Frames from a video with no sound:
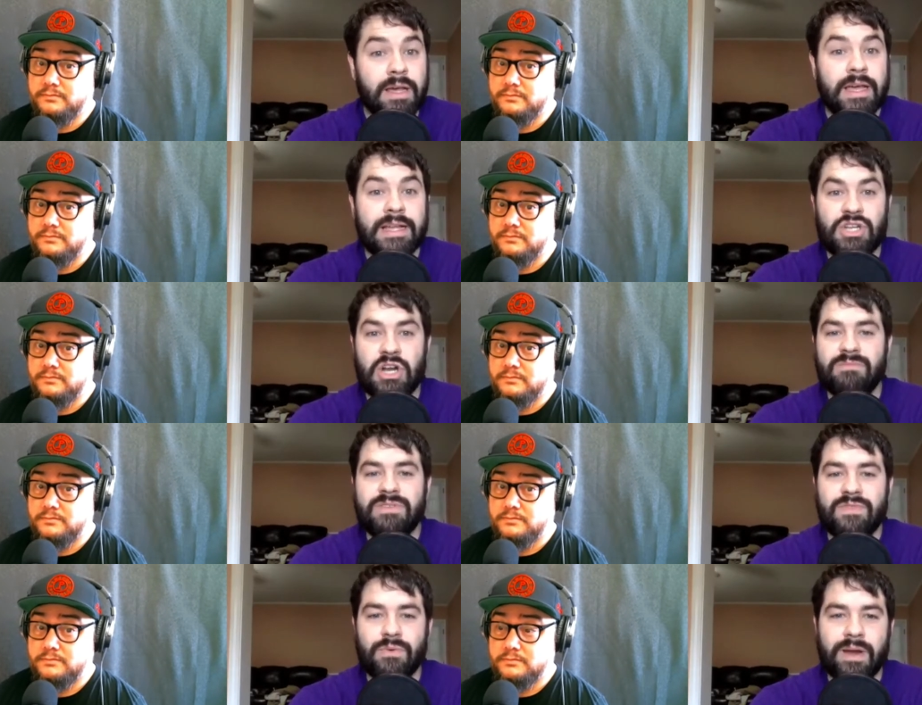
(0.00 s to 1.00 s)
Speaker 1: in terms of
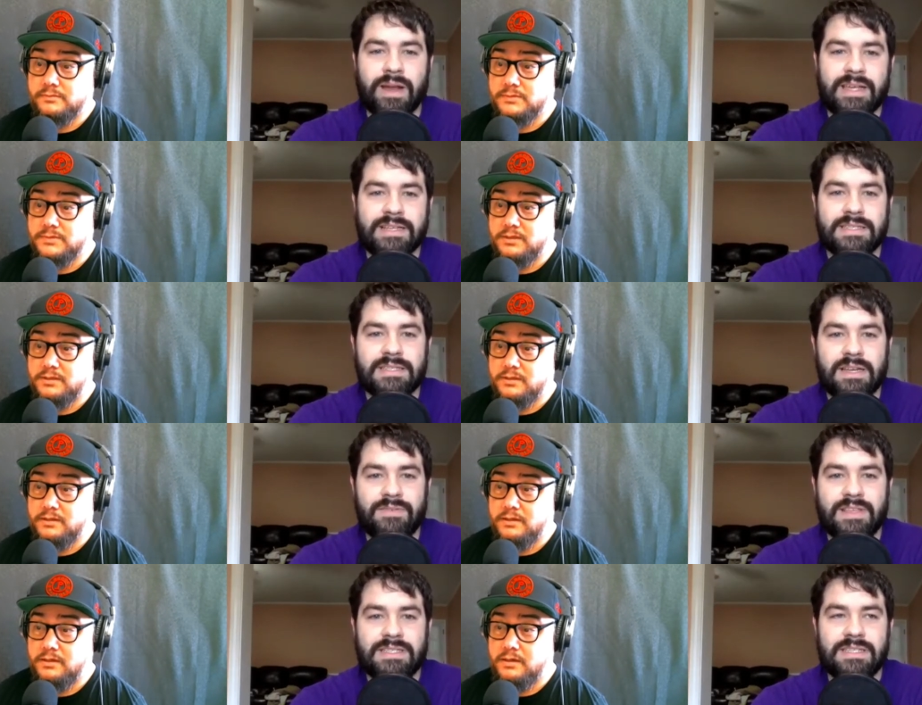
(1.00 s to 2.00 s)
the rankings and stuff,
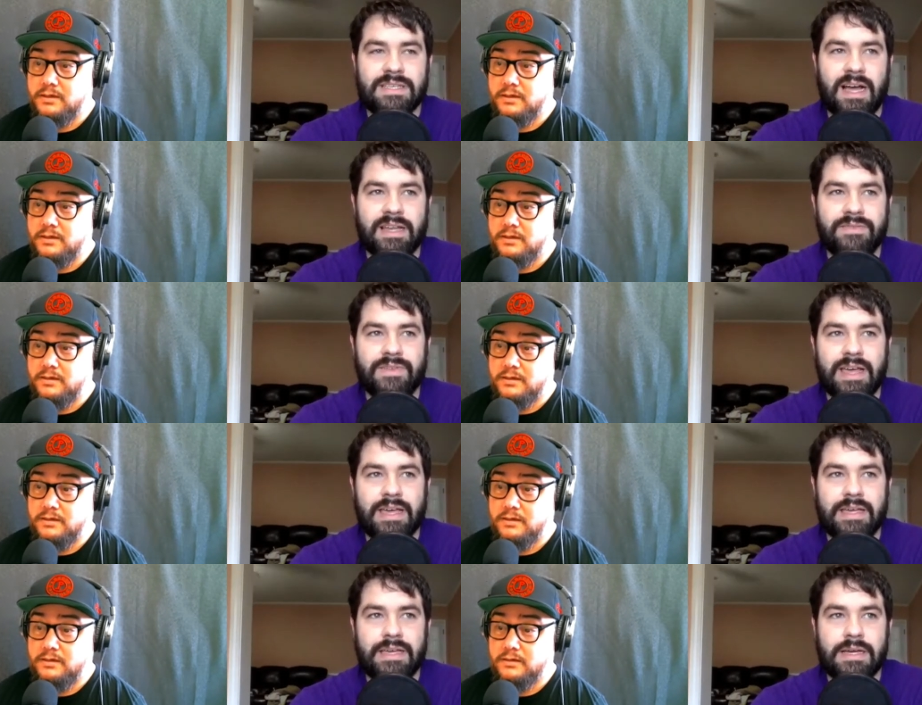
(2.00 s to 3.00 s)
this is kind of
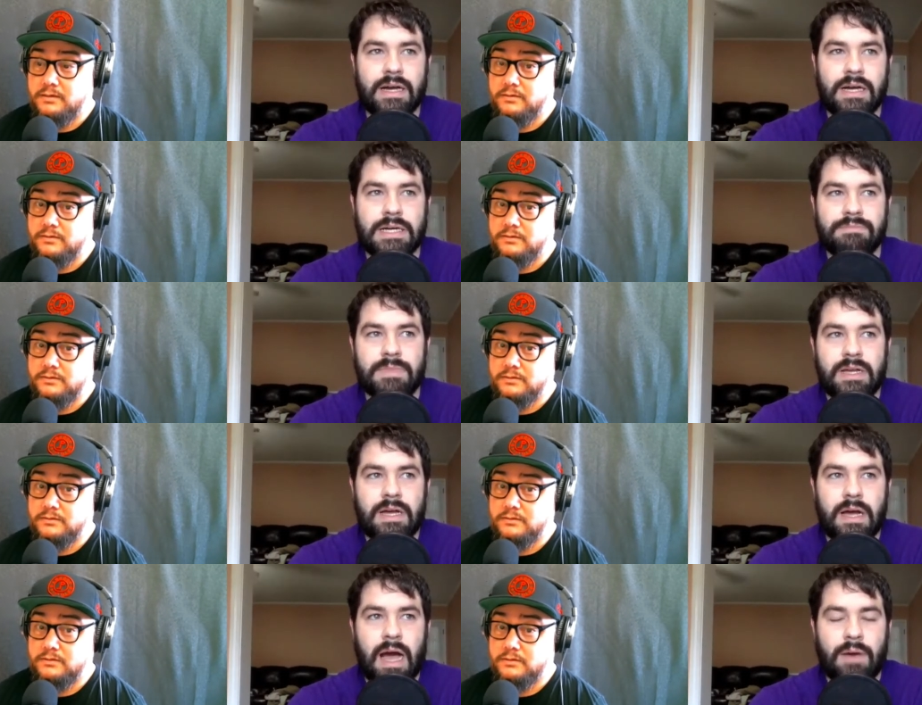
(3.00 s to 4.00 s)
a um,
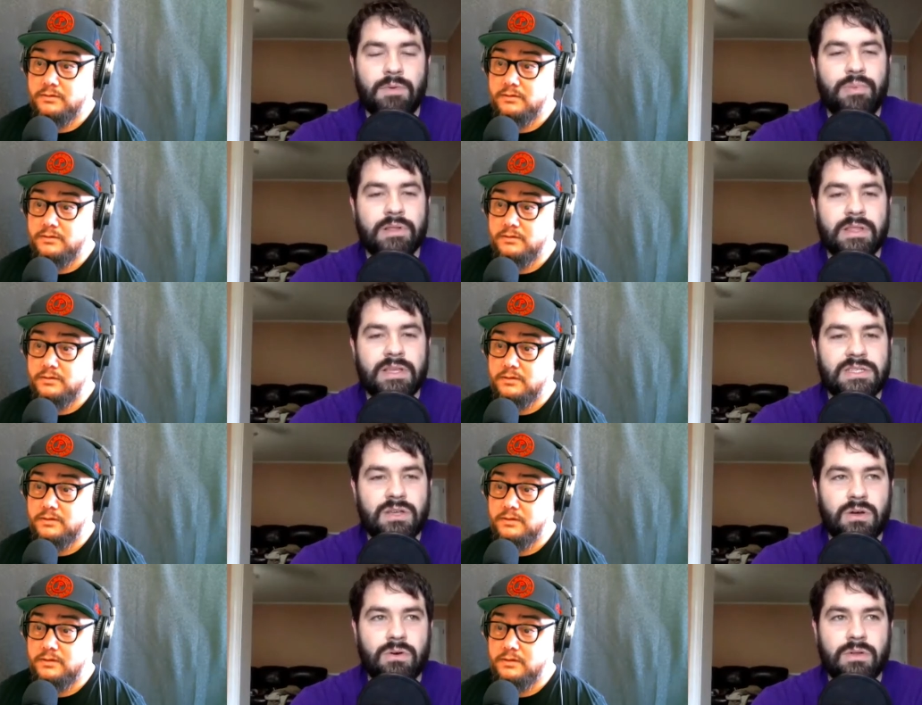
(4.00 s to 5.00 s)
I would put this
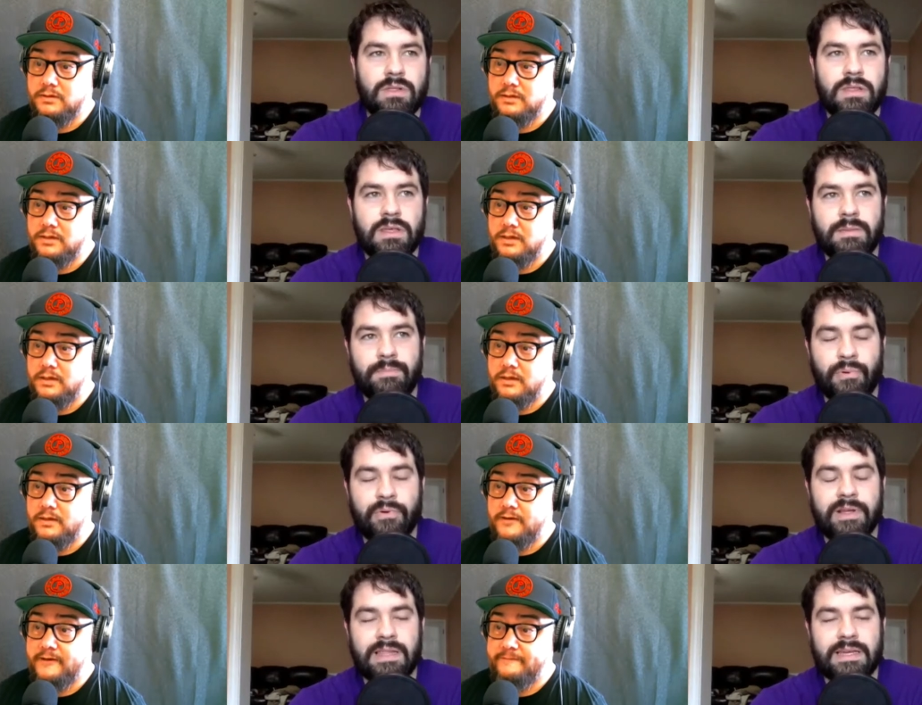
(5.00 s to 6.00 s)
on the
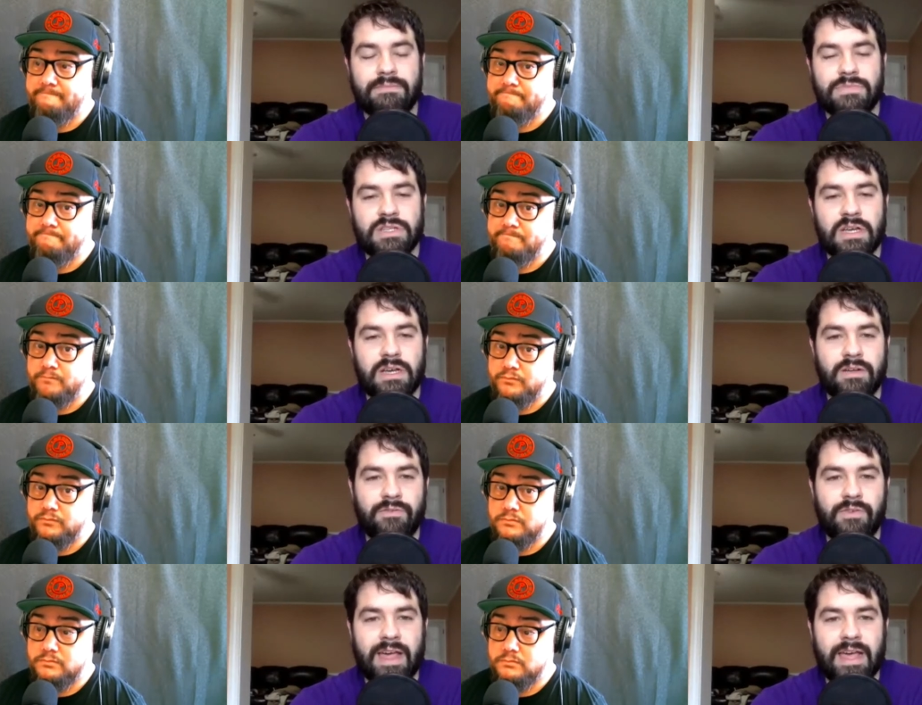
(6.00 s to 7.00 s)
prelims of
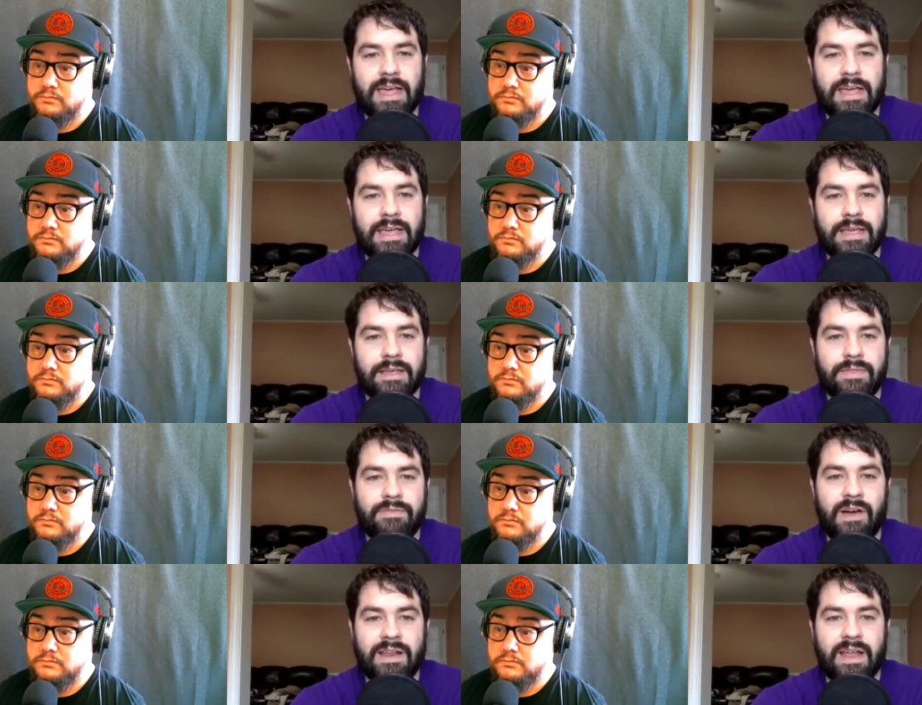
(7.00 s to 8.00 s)
a
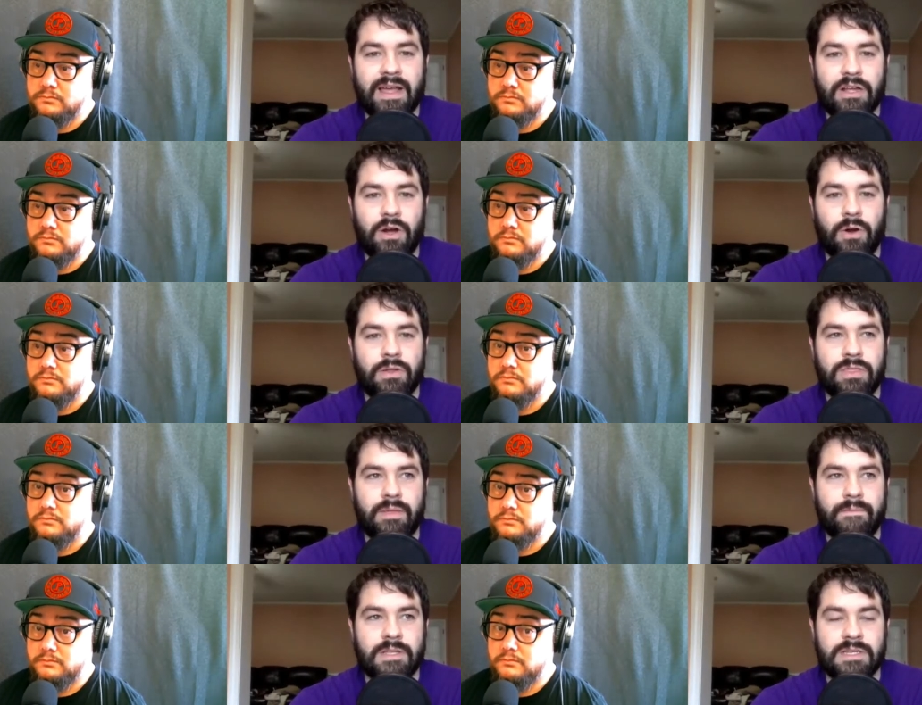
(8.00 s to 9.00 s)
fight night card the,
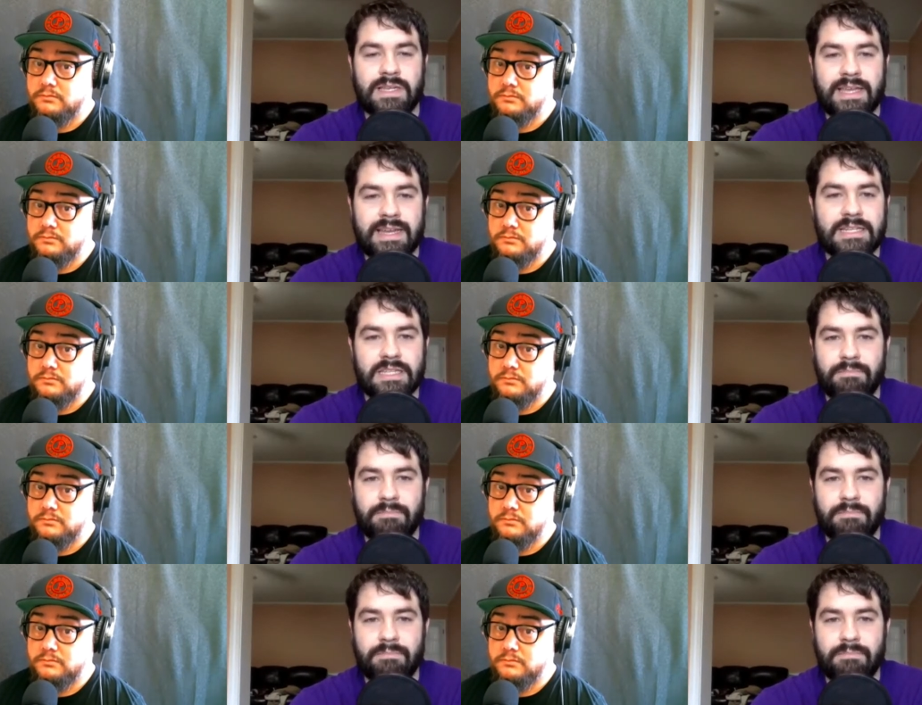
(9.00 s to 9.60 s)
to lead into the